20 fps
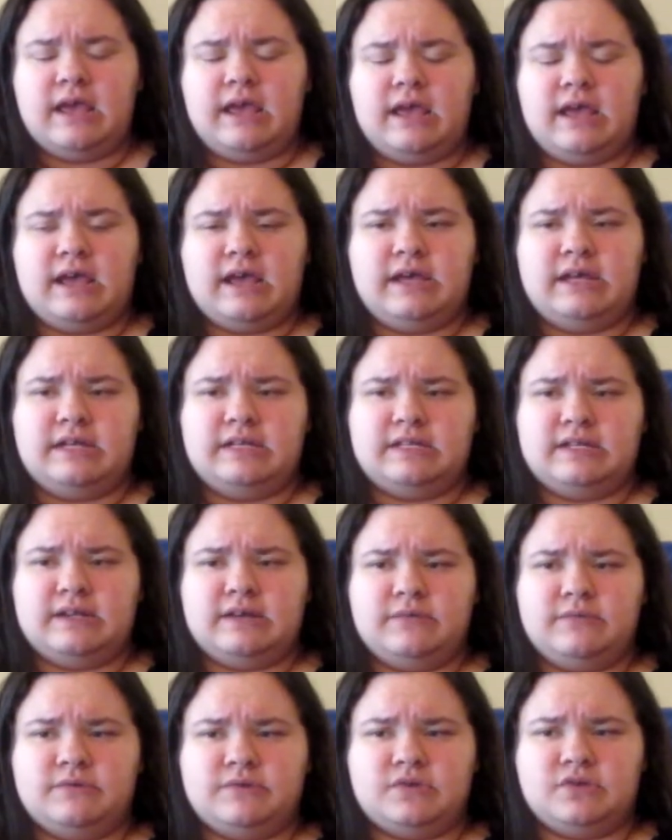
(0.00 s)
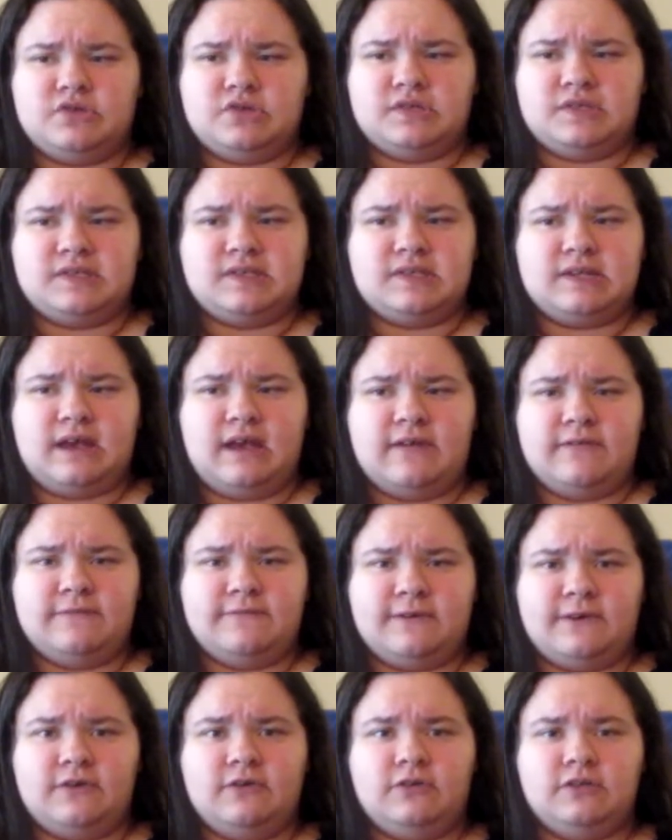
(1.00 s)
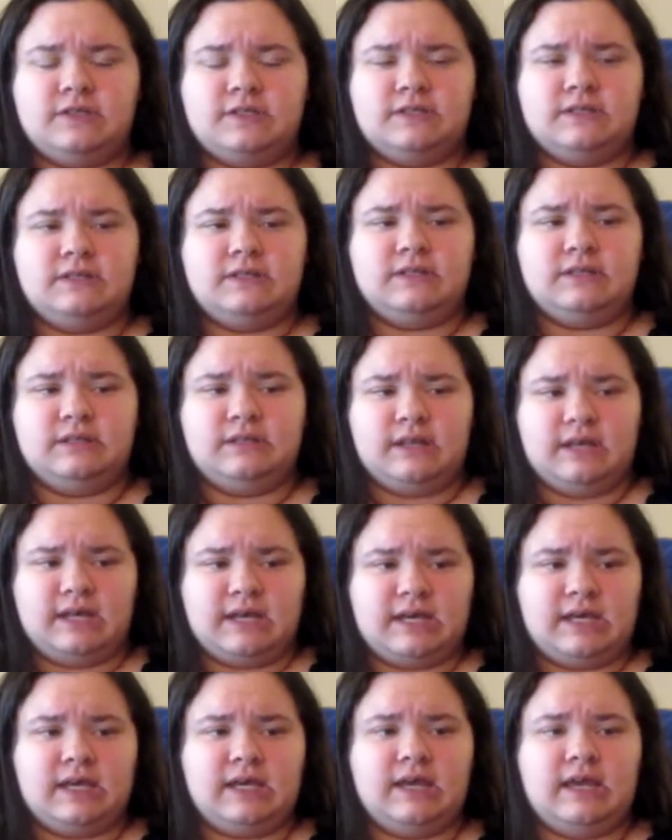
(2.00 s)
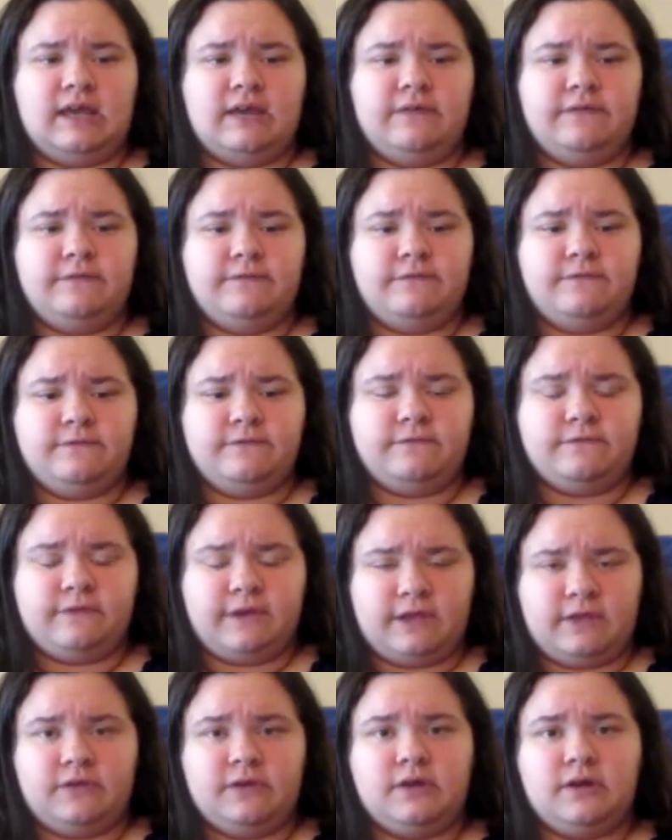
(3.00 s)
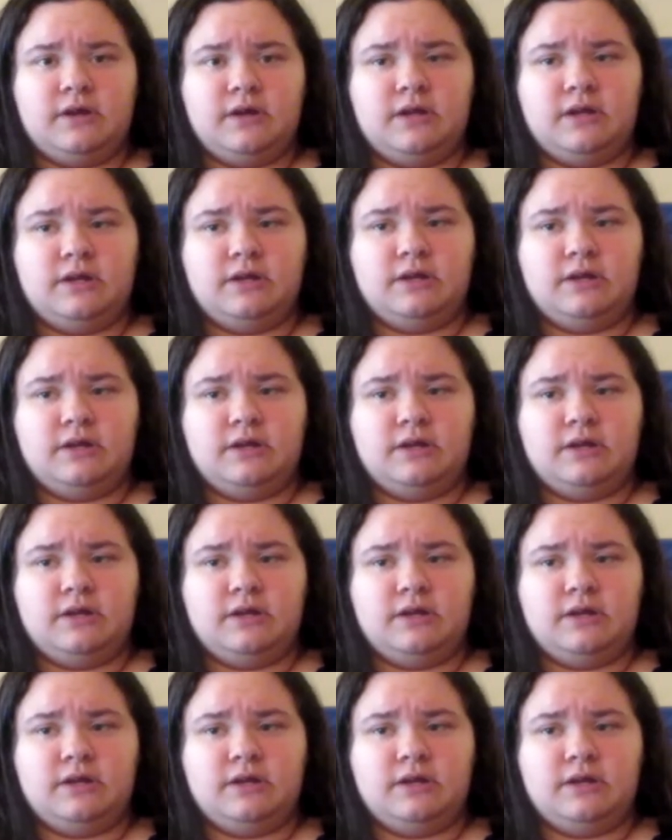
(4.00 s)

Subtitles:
And it was just, I felt like a failure.